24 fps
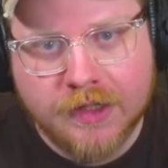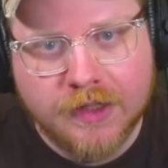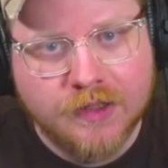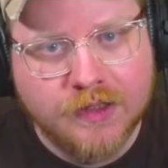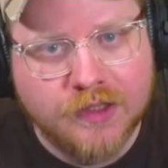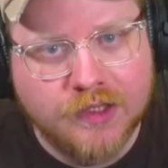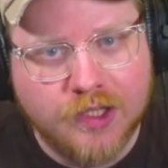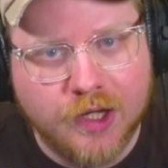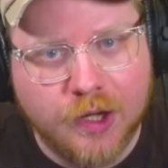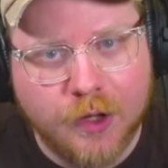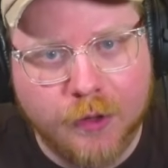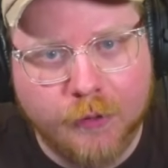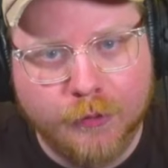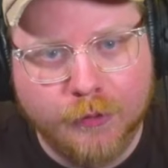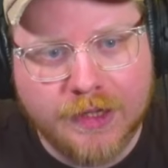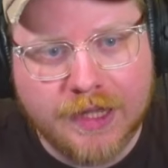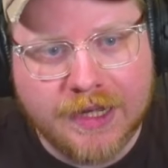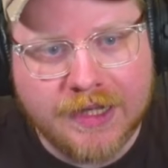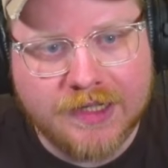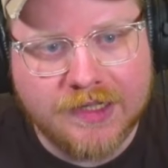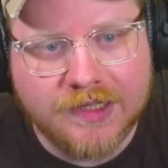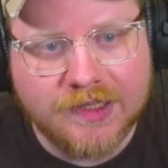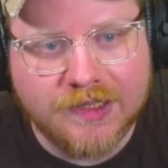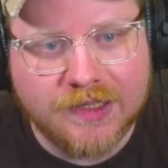So
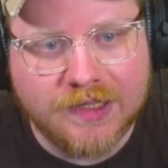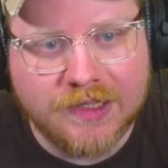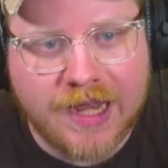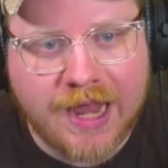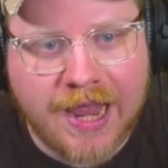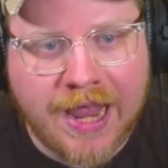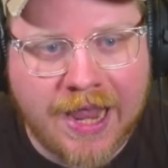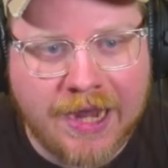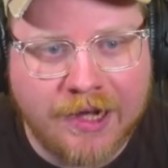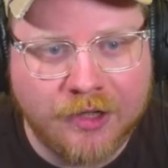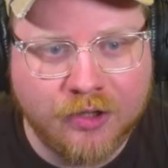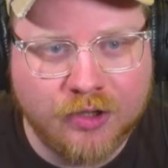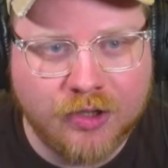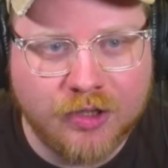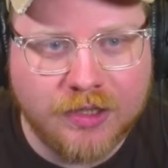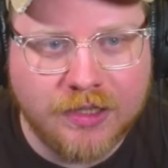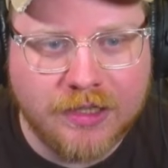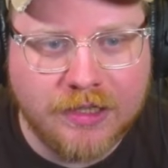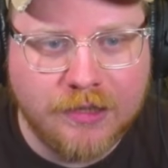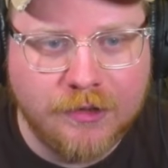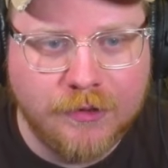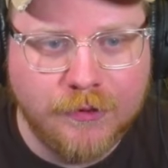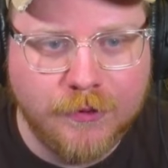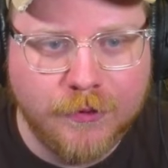let's
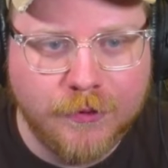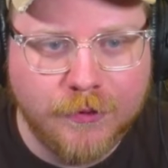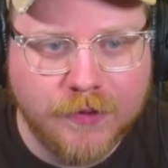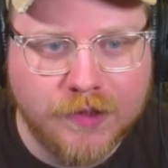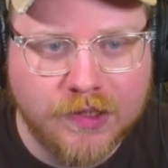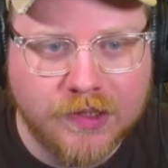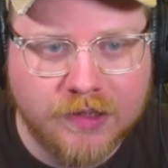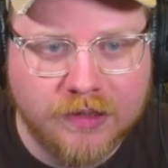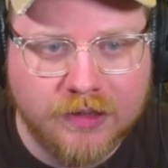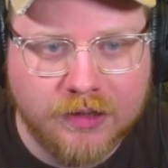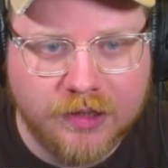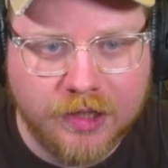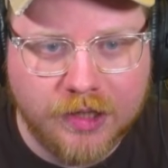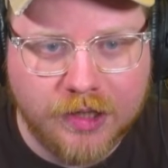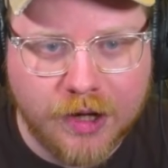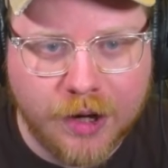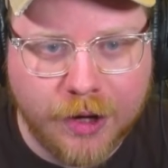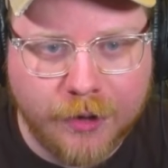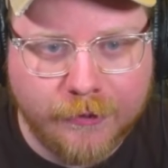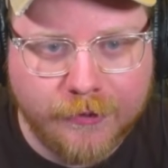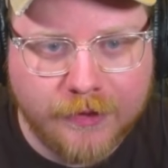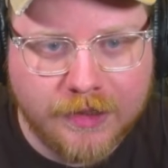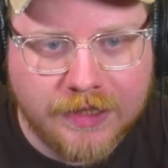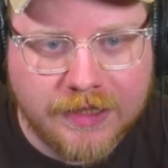actually use the
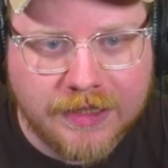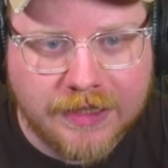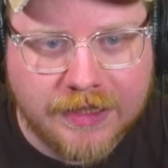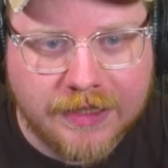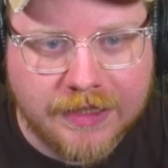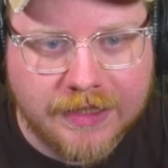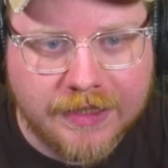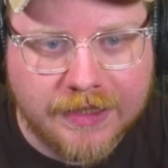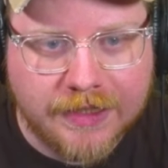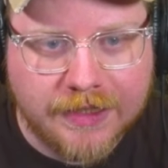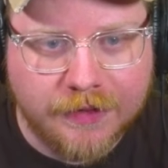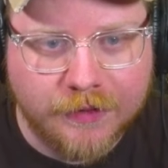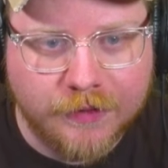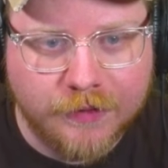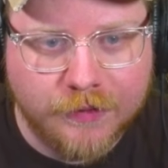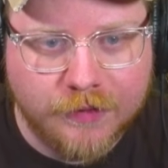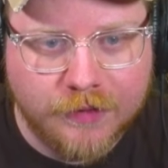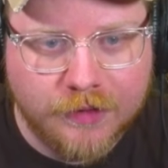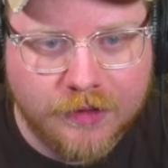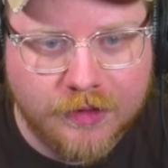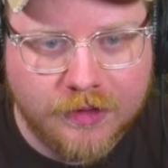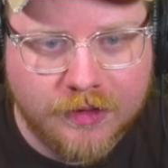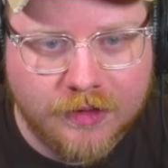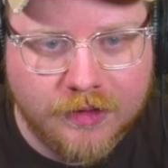note in
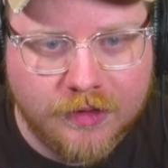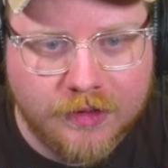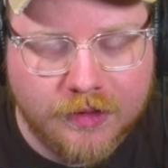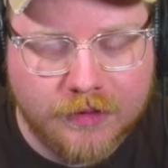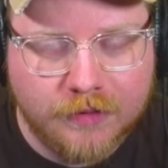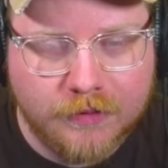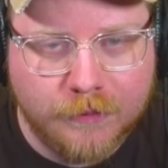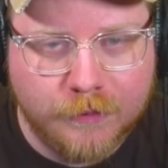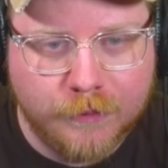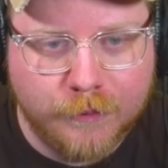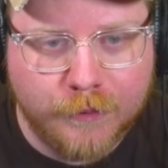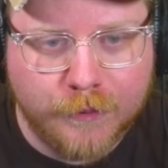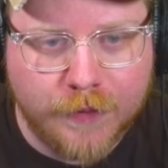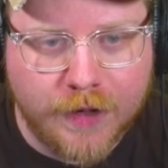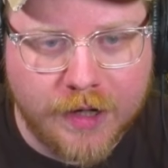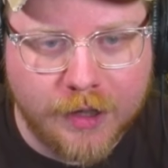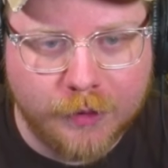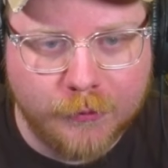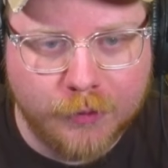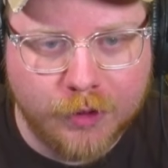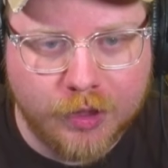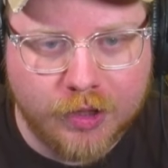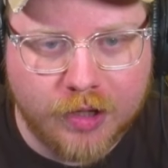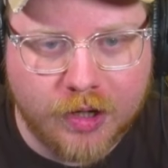
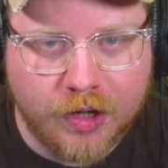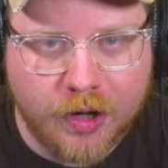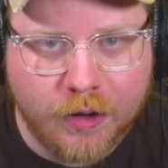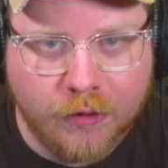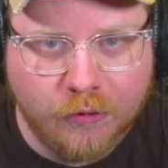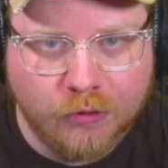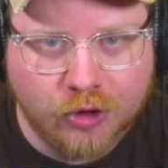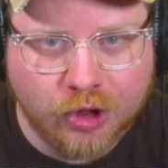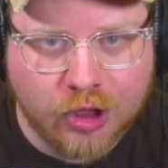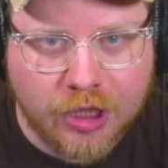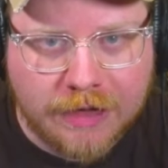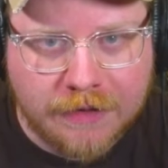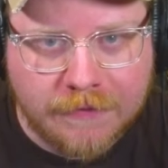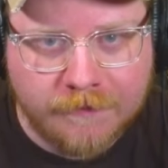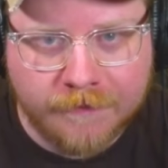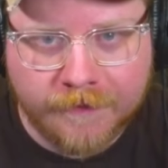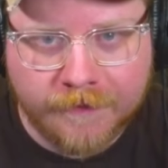Firework Ocean.